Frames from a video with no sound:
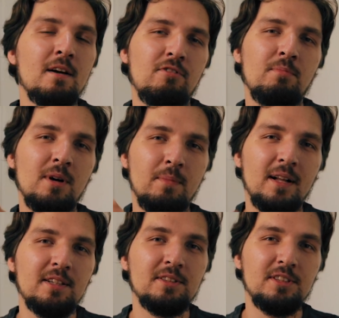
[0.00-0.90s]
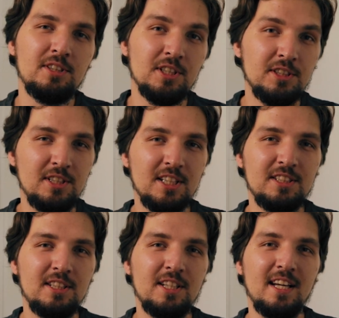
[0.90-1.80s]
from my balcony just
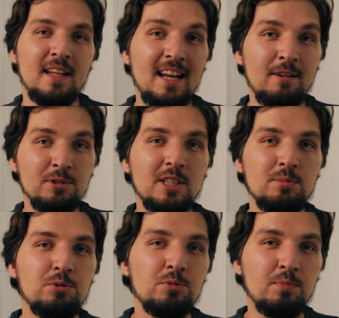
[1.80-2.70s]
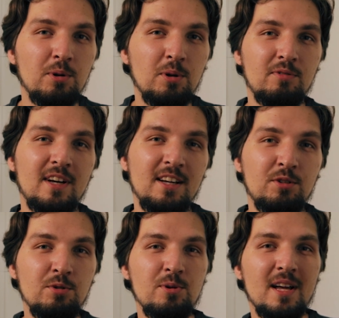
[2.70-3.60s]
yesterday, and I was able to pull off a
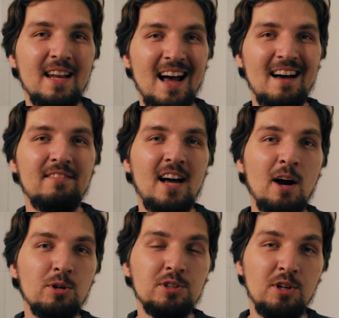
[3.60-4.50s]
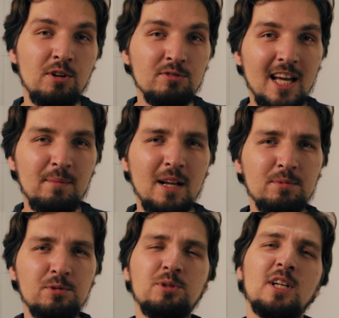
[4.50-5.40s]
2.5 hours of time
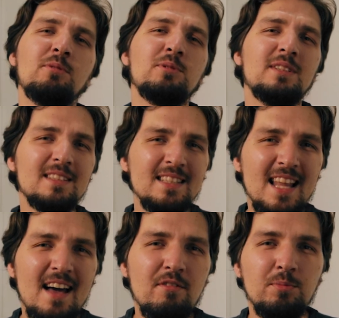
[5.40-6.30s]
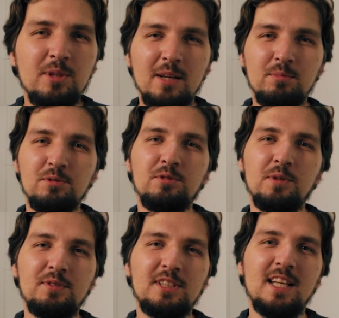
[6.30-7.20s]
lapse, which I would never be able to
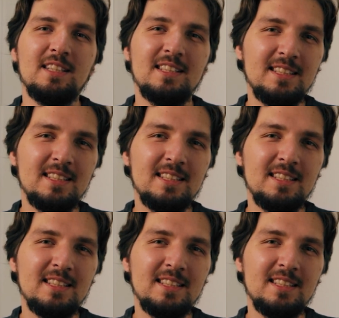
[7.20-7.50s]
withstand